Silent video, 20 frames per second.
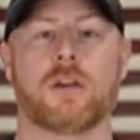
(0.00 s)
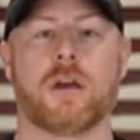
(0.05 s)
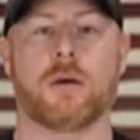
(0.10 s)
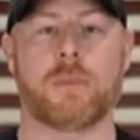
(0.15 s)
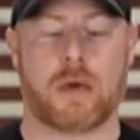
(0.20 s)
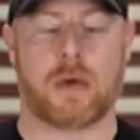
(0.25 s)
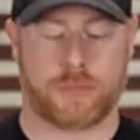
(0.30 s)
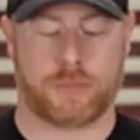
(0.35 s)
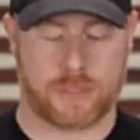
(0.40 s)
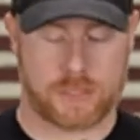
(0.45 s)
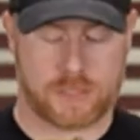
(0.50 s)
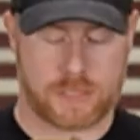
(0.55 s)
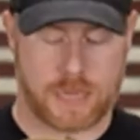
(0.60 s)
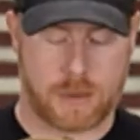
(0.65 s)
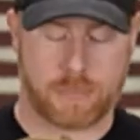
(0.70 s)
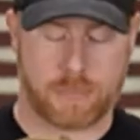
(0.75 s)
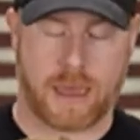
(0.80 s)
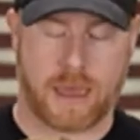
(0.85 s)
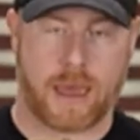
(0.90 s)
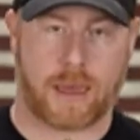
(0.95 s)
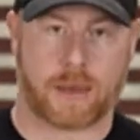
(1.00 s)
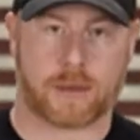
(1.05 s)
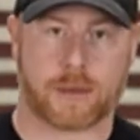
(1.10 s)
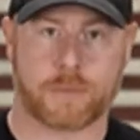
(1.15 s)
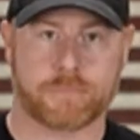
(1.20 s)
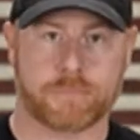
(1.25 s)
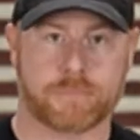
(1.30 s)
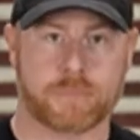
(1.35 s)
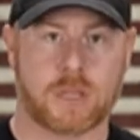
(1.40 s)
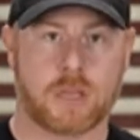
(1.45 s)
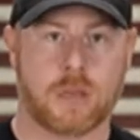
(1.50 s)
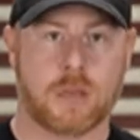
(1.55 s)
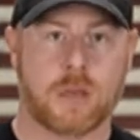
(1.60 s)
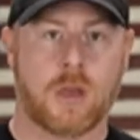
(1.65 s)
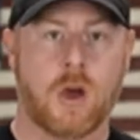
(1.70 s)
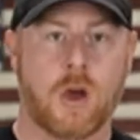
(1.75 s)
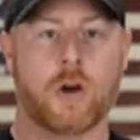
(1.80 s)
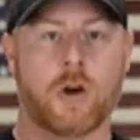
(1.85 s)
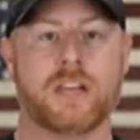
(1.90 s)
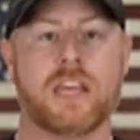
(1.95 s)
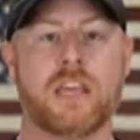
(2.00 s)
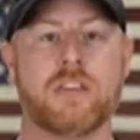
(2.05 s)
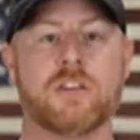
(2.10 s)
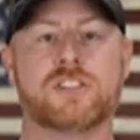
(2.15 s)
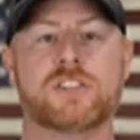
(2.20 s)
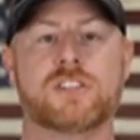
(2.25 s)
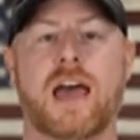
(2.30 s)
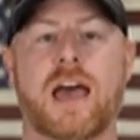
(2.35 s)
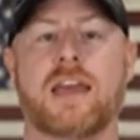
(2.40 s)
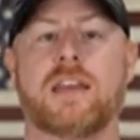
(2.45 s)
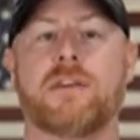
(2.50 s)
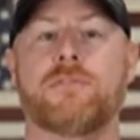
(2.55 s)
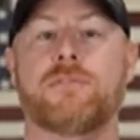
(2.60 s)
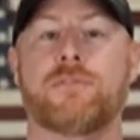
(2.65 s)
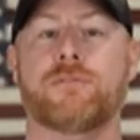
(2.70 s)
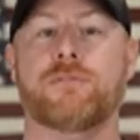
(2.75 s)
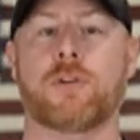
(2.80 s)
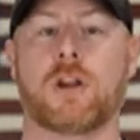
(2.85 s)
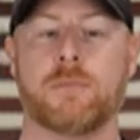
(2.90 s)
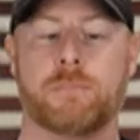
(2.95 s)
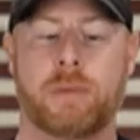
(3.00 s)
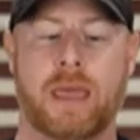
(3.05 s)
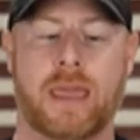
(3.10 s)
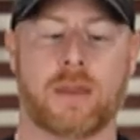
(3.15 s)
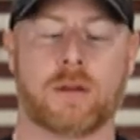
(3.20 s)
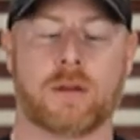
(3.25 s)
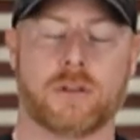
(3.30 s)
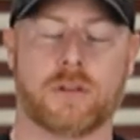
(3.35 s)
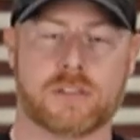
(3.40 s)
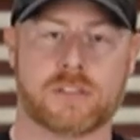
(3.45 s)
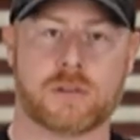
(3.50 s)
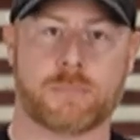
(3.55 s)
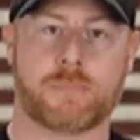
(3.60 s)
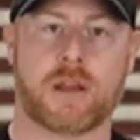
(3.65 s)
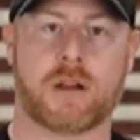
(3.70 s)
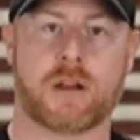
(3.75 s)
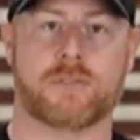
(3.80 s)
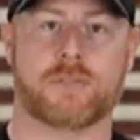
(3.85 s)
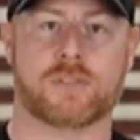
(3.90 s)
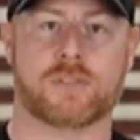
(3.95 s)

about the day pack. On either side of the front panel is a pair of